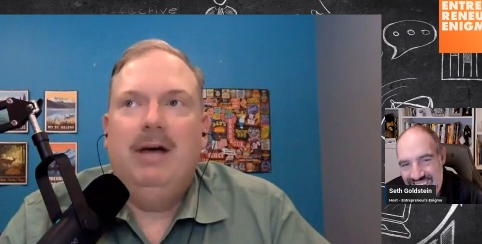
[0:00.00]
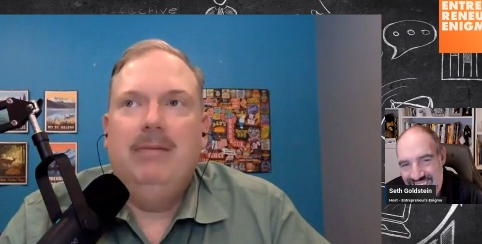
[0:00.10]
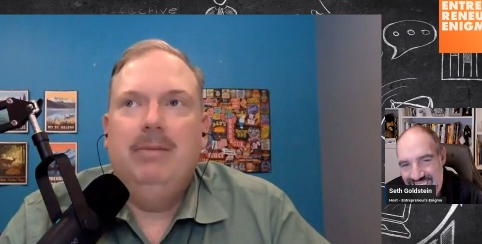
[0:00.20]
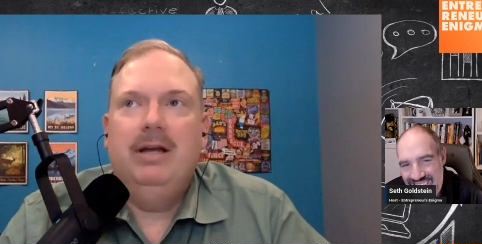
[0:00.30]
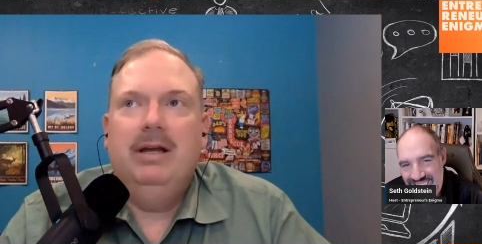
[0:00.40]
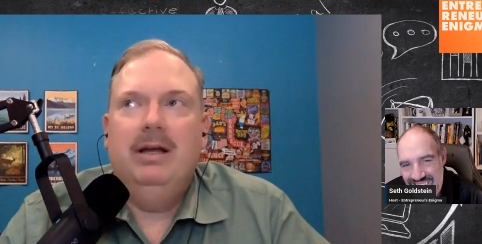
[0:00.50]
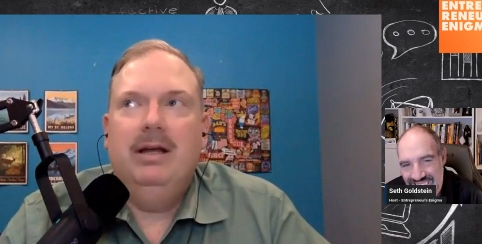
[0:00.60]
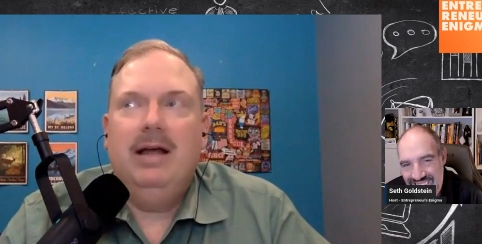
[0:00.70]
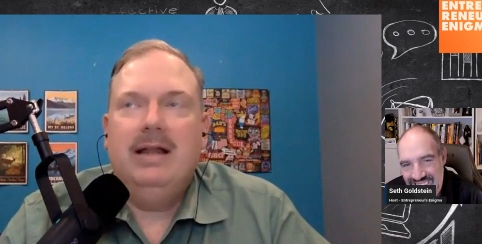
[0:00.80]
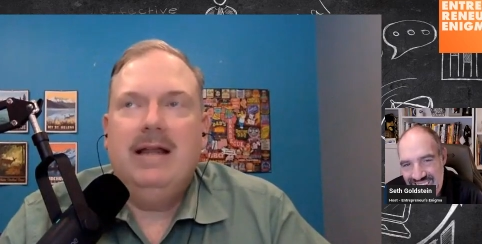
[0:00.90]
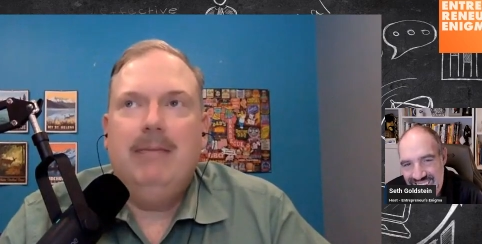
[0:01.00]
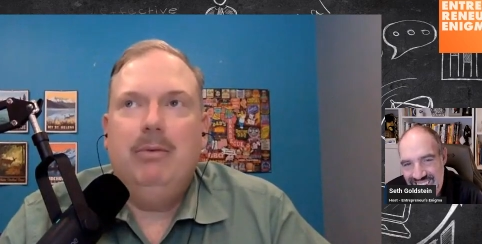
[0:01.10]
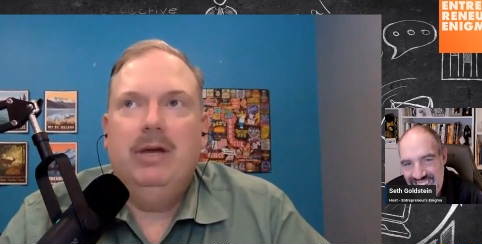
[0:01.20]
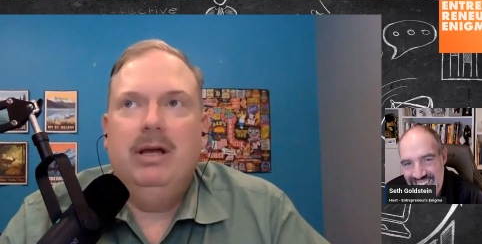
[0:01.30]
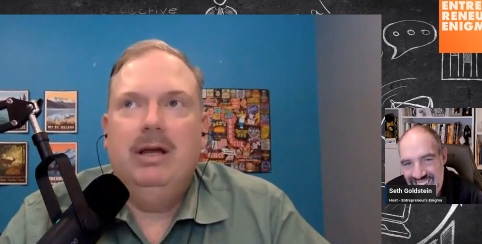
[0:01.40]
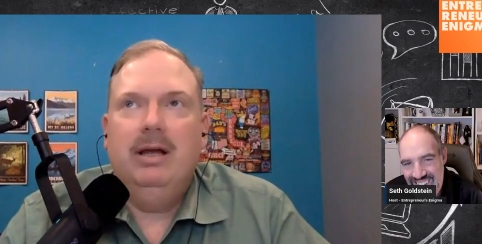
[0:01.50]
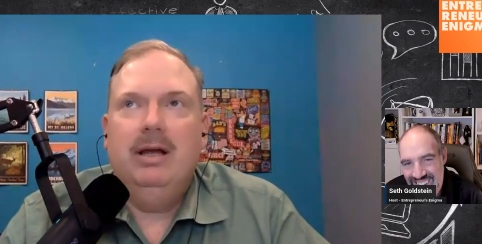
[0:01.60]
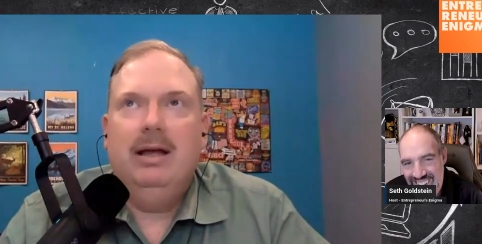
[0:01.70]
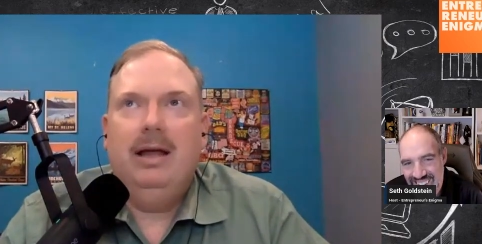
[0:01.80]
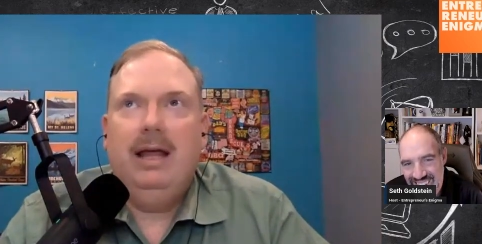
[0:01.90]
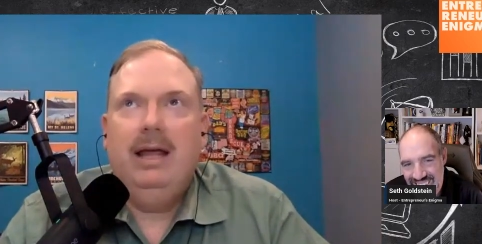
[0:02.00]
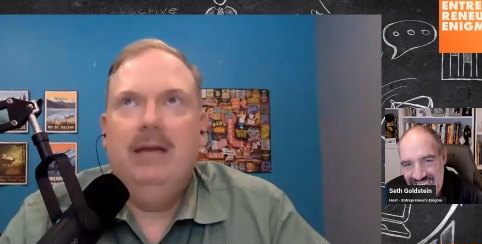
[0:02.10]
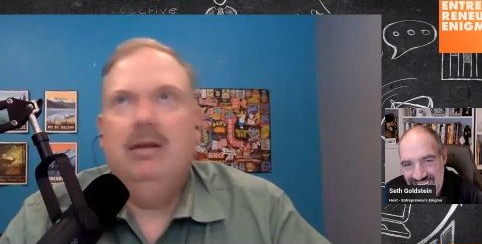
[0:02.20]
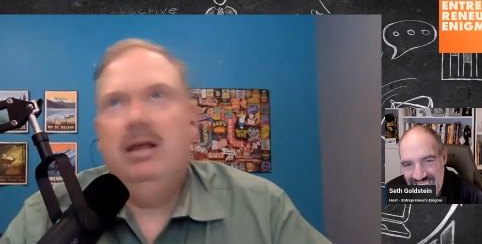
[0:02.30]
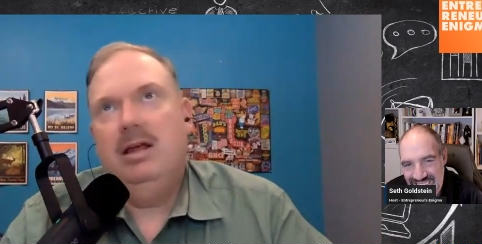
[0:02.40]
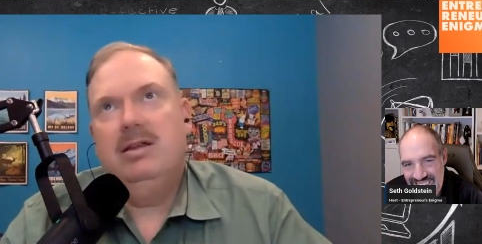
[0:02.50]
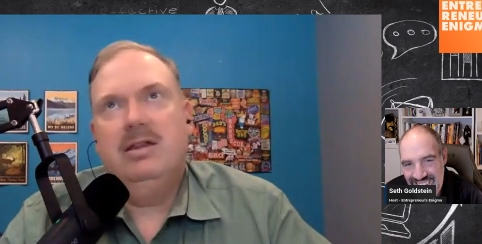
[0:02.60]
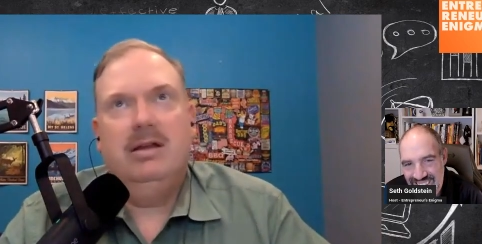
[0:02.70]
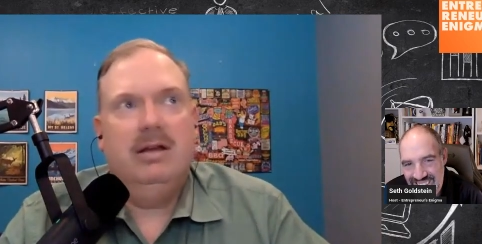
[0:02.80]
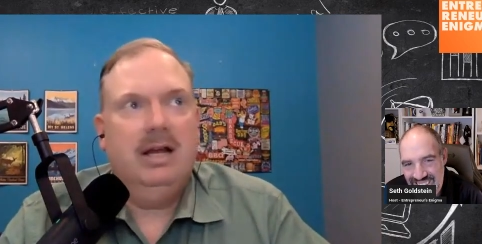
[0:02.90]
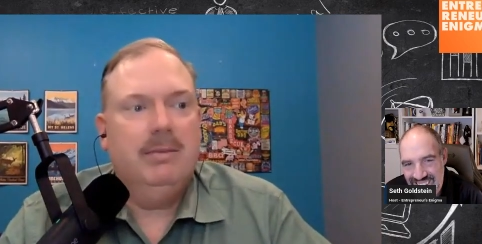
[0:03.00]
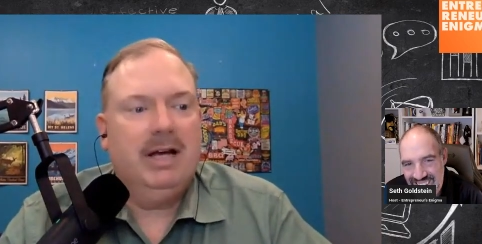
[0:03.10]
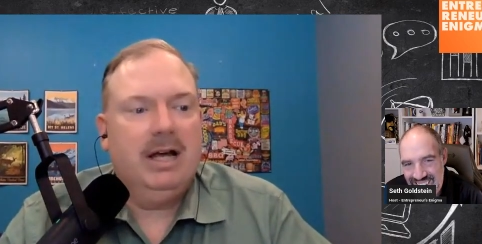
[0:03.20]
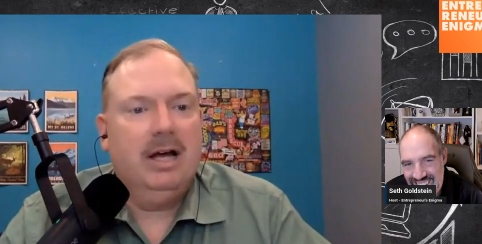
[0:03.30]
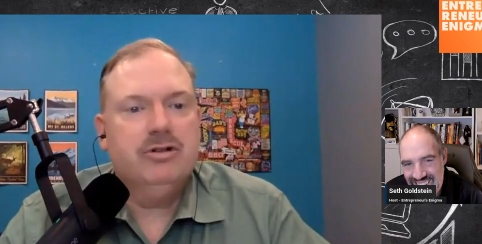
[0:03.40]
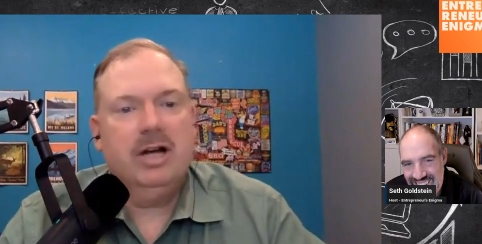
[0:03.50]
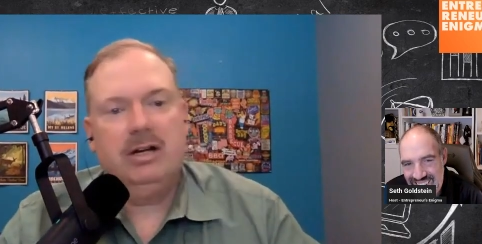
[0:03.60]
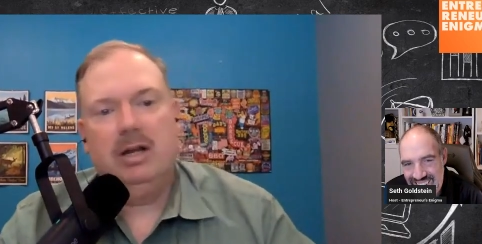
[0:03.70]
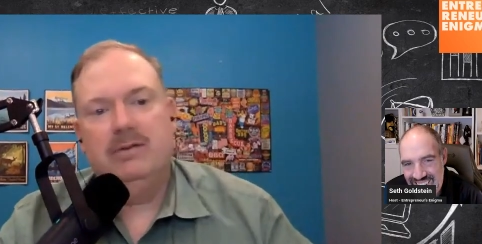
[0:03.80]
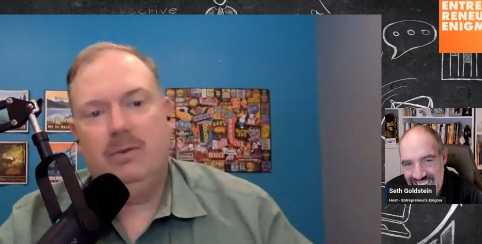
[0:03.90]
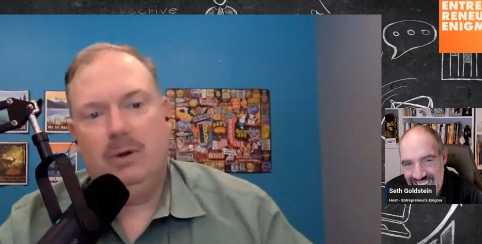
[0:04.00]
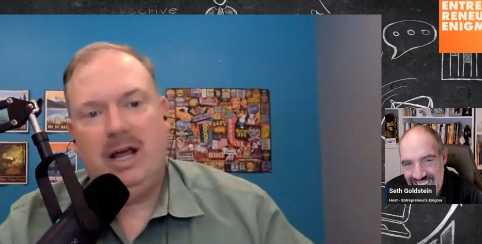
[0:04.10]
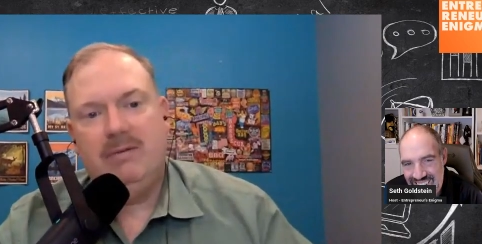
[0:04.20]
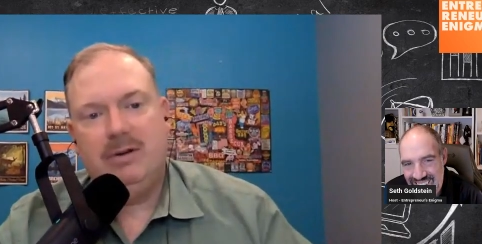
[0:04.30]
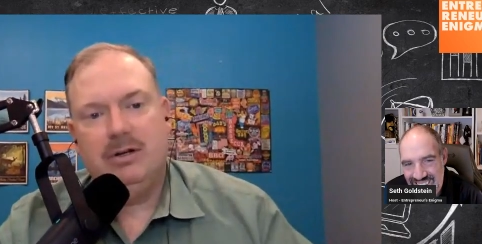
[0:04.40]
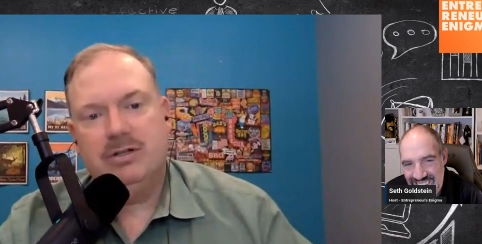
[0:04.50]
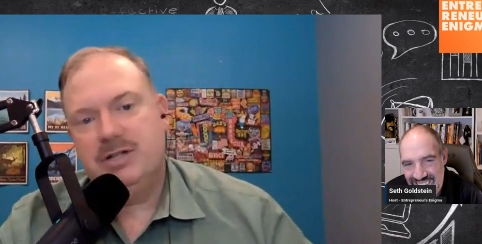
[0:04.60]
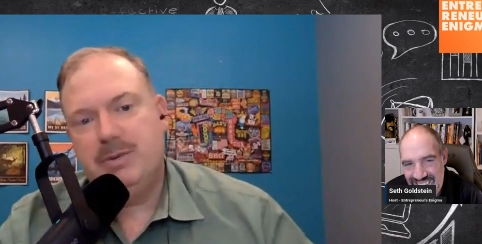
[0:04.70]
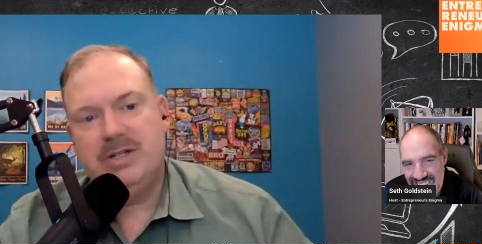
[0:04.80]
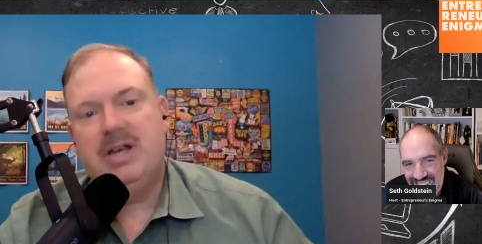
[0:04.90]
Speaker 1: I'd been at that point in at the end of my contract, another four and a half years, I spent